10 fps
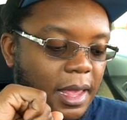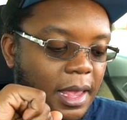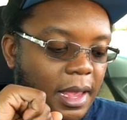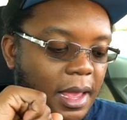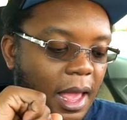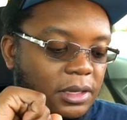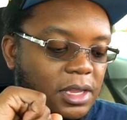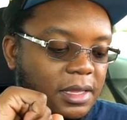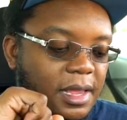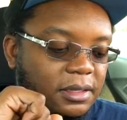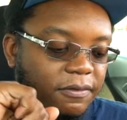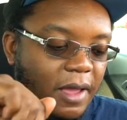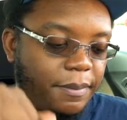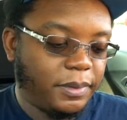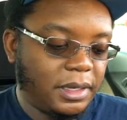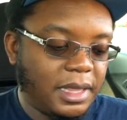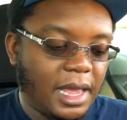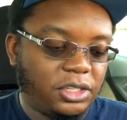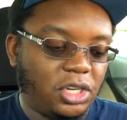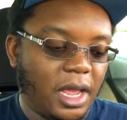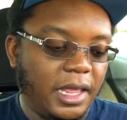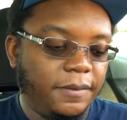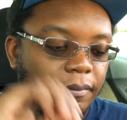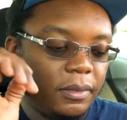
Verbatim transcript: And I checked that Survivor, not shiny.